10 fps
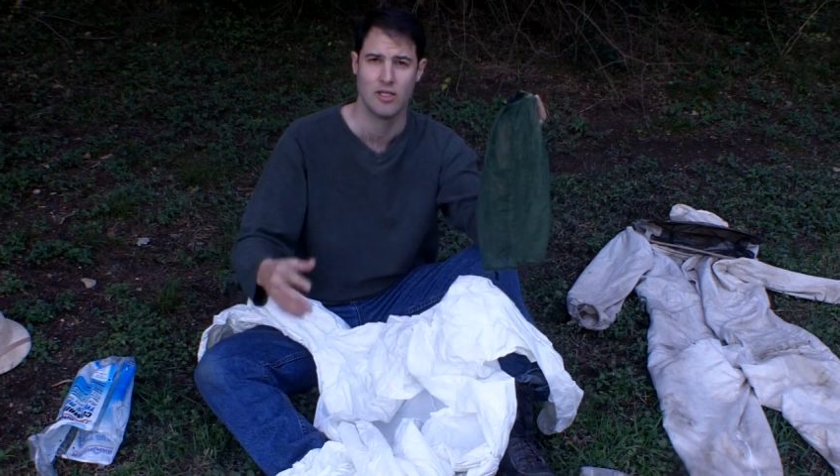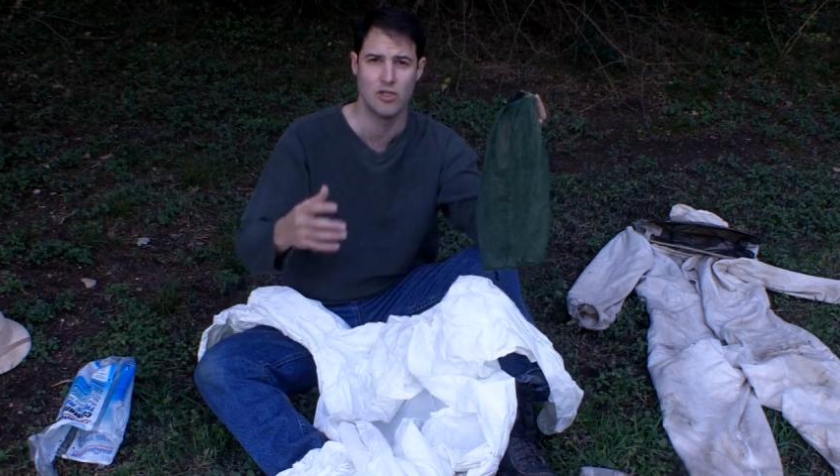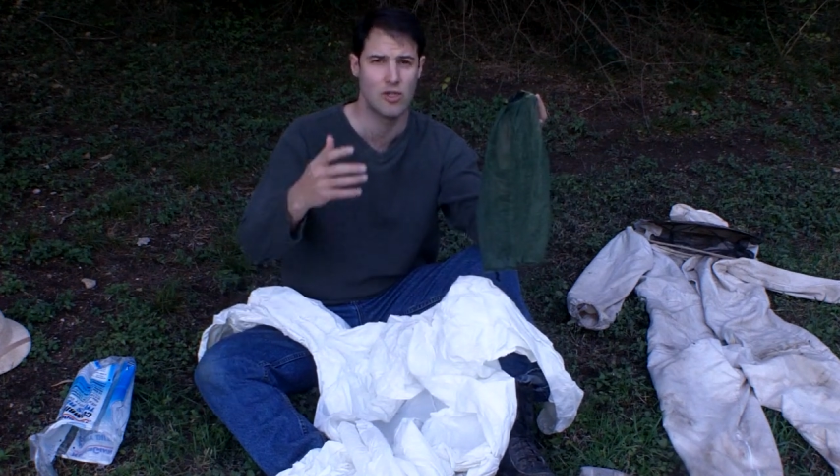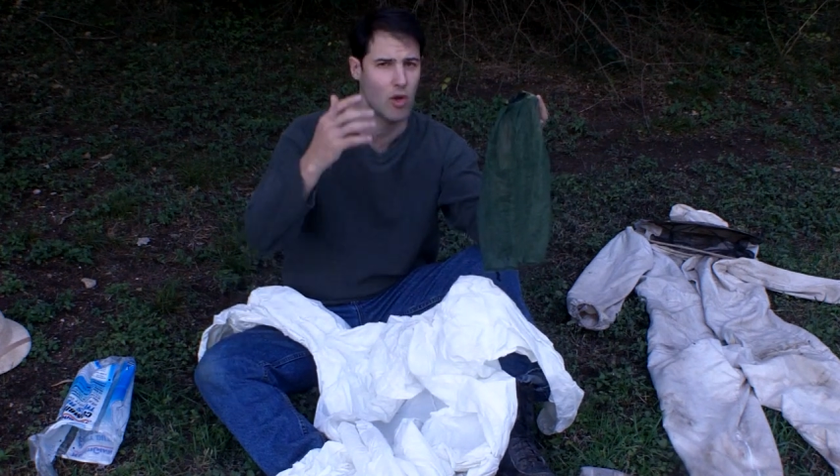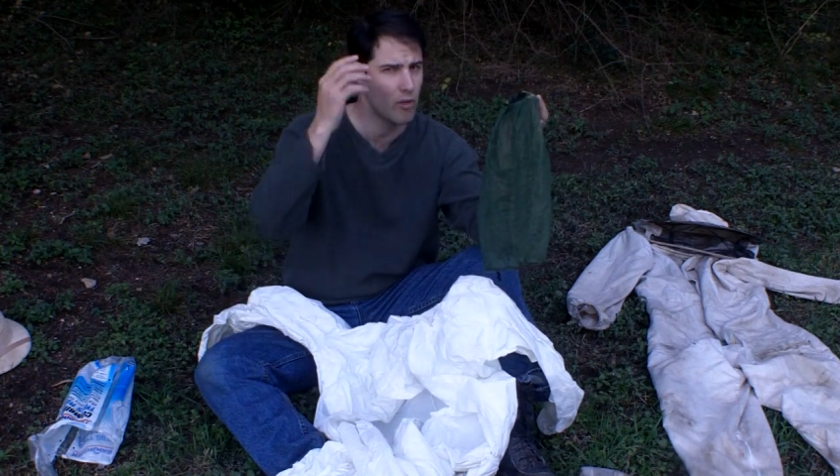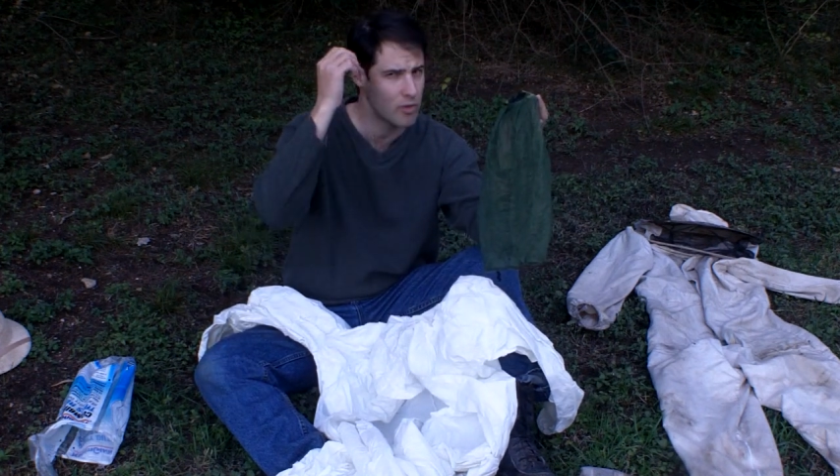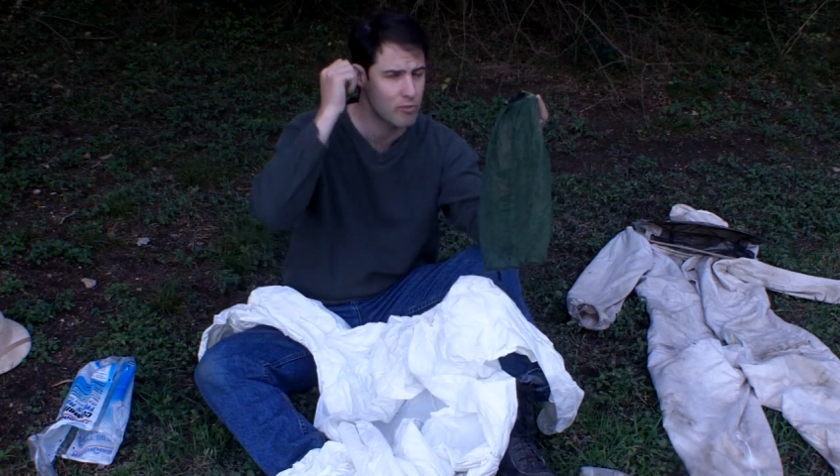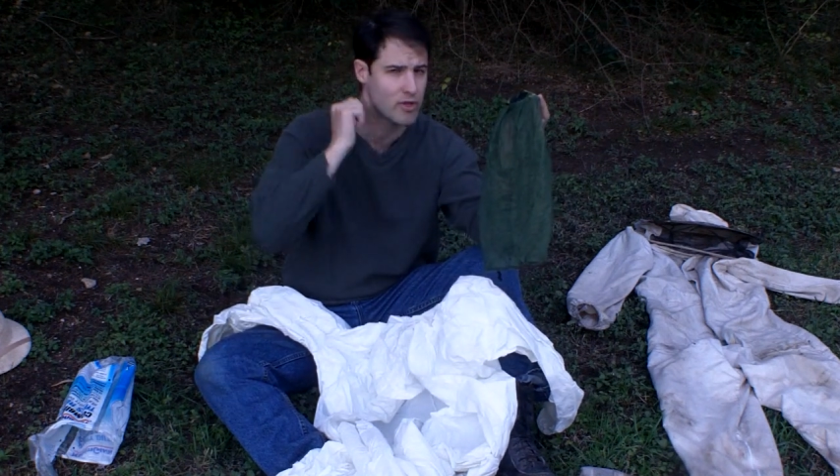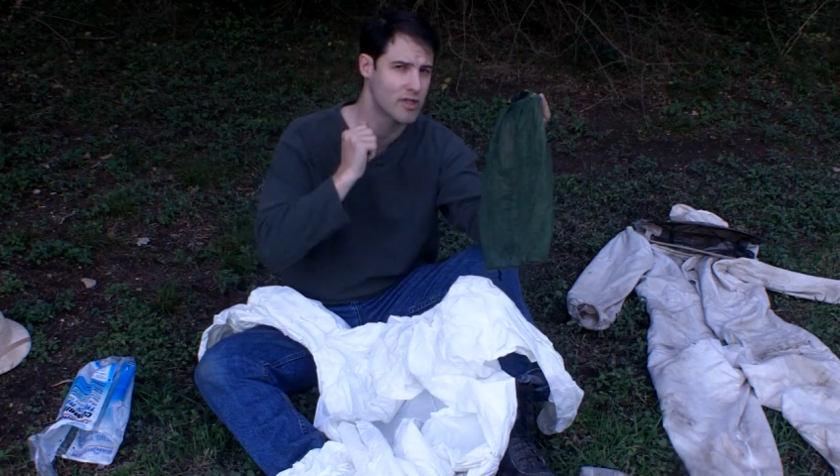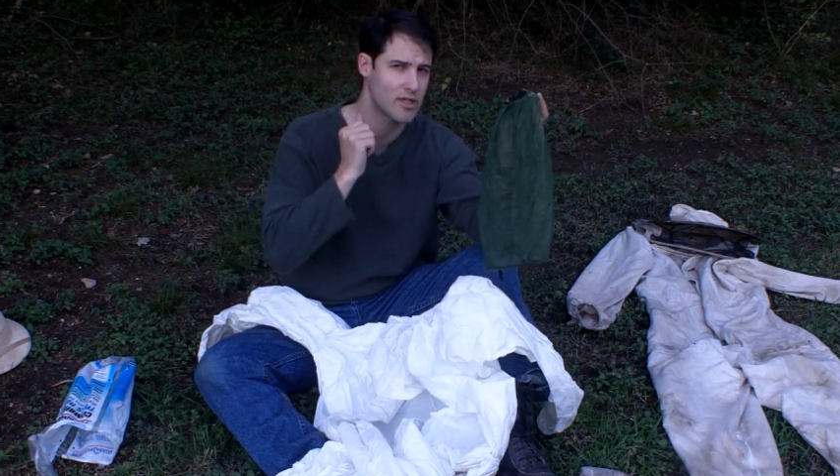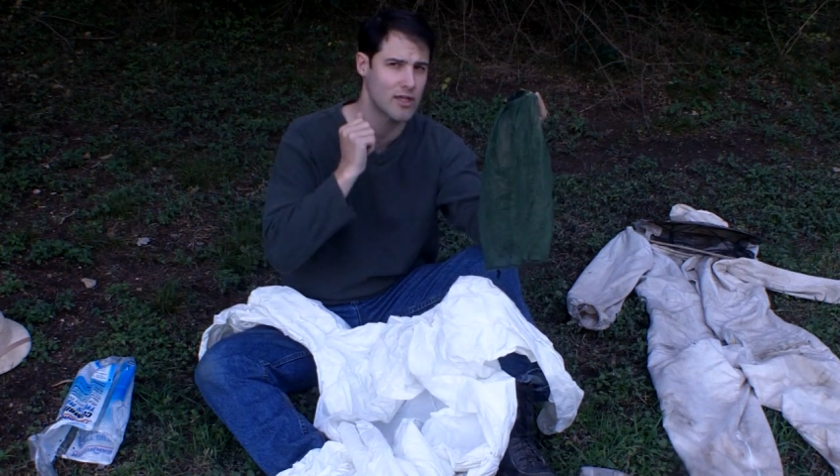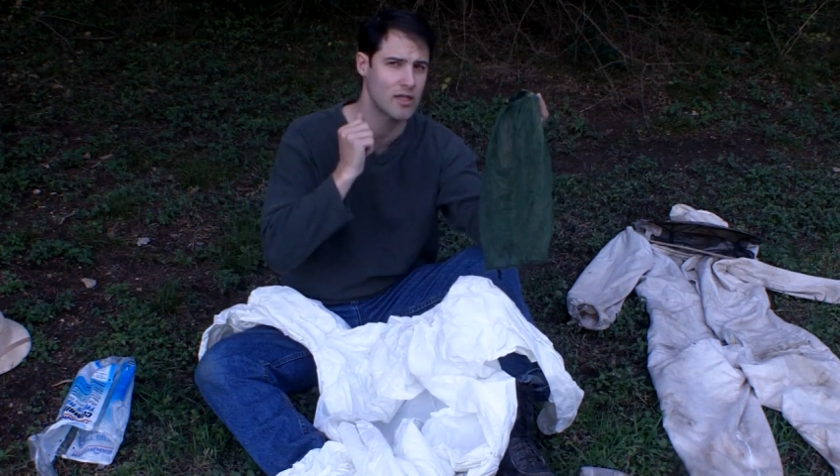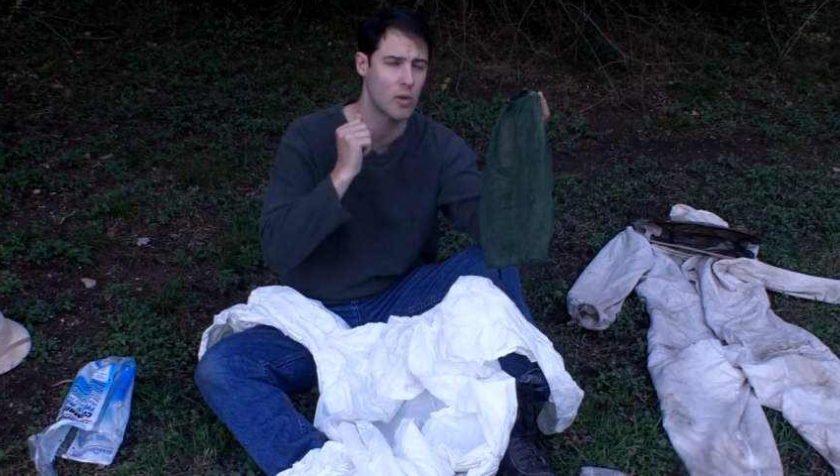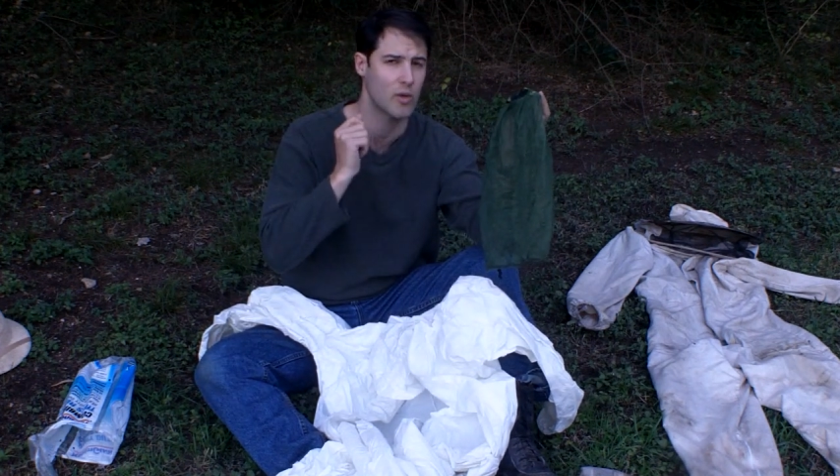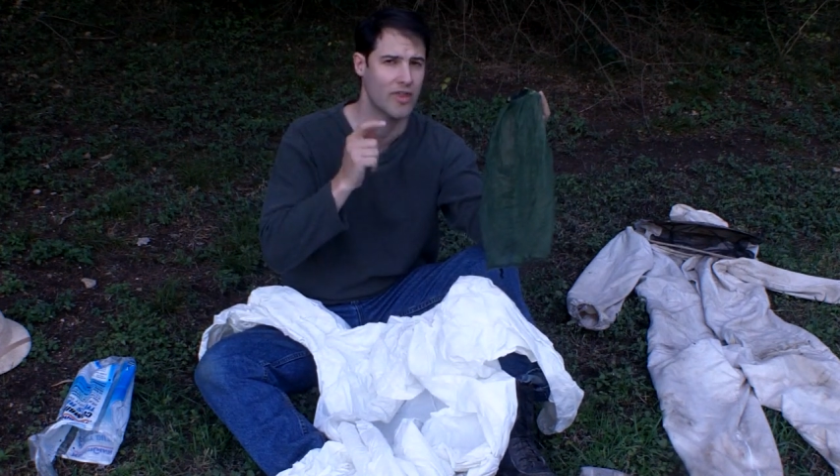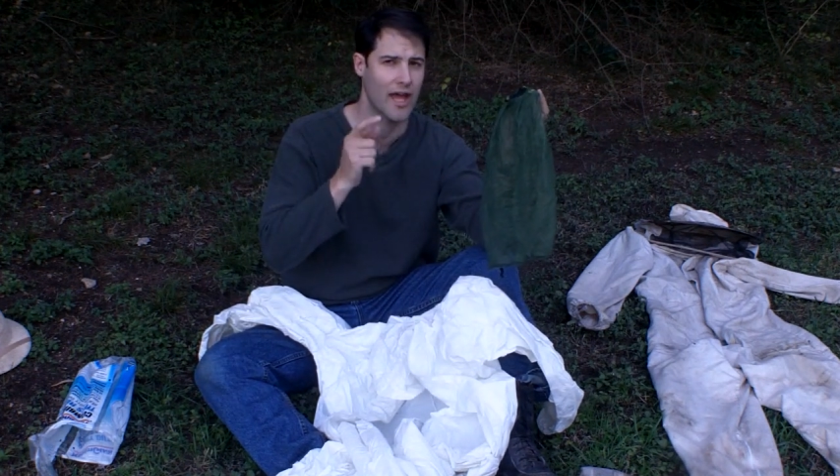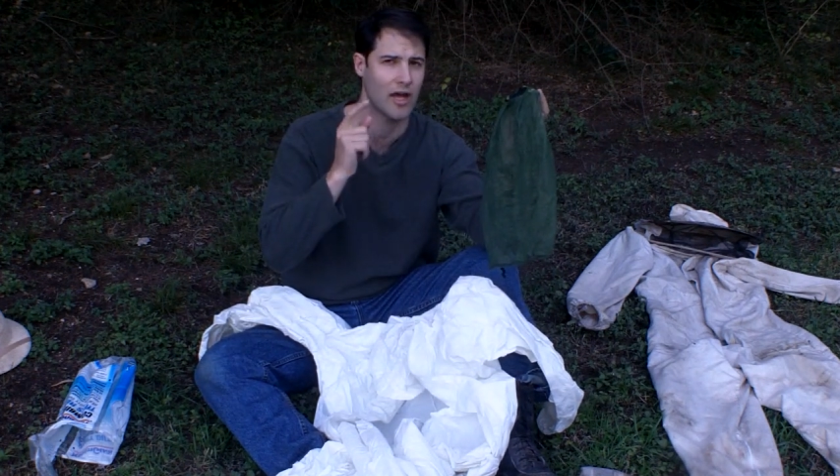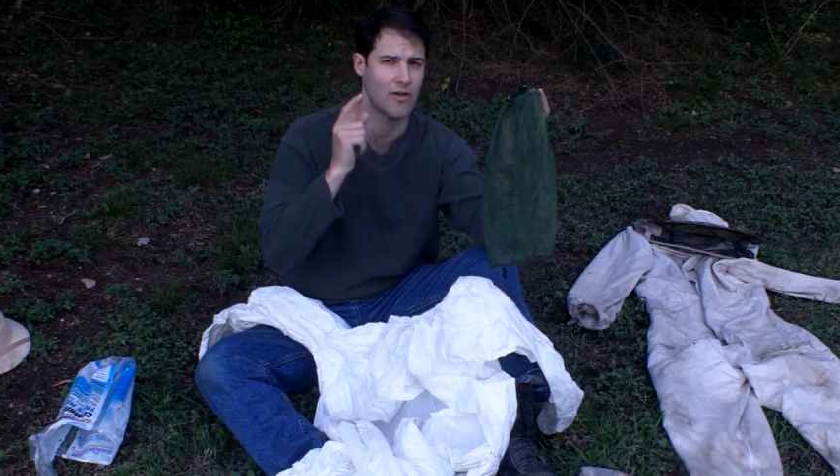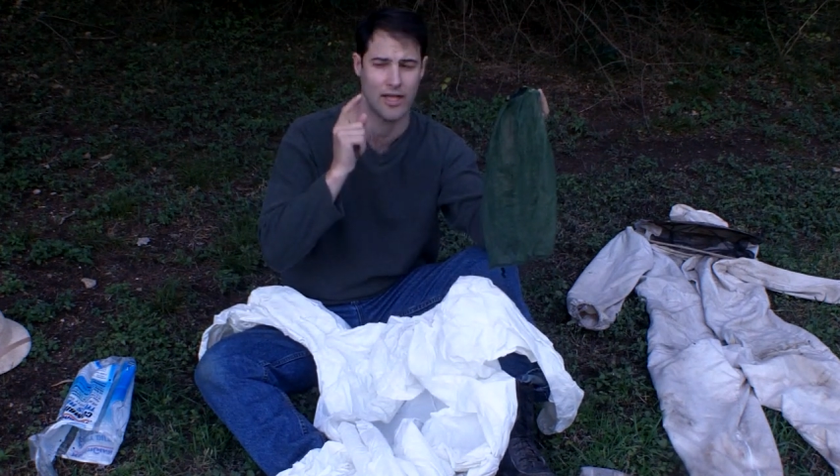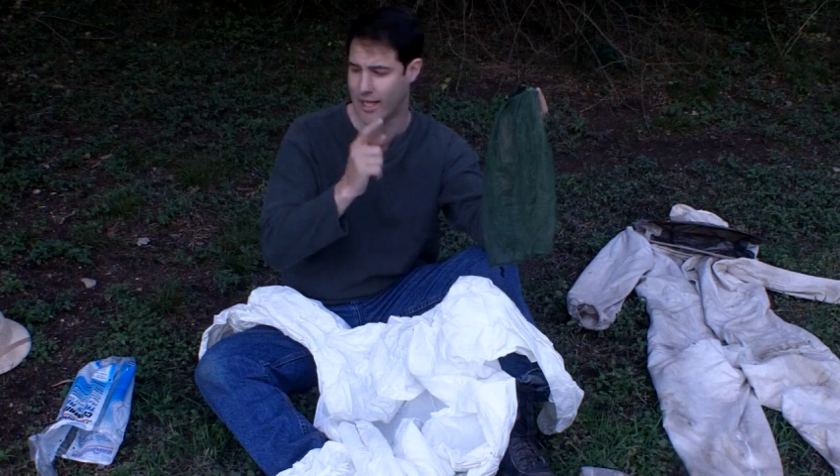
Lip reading: You don't want to put it on without a